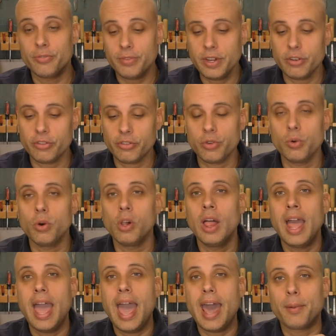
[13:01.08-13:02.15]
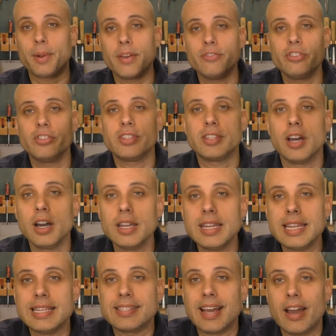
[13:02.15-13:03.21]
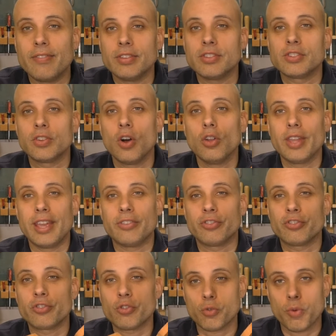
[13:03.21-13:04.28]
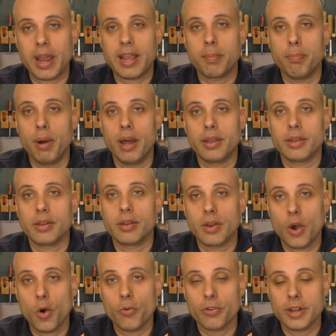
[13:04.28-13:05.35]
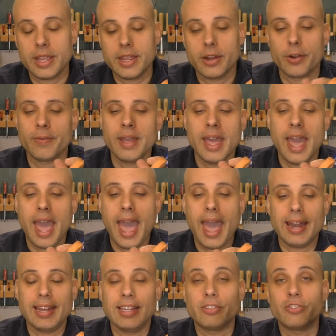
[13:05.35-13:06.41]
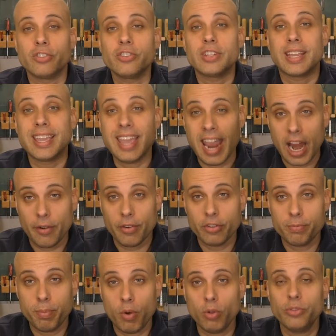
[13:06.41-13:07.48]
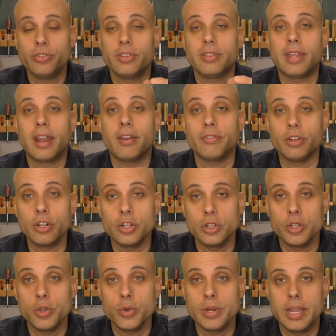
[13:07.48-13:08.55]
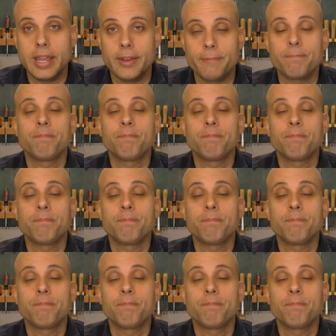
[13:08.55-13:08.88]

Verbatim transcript: finish tool, and what I've just done is I've installed a strike button over here, and it's just a carriage bolt that I've glued in.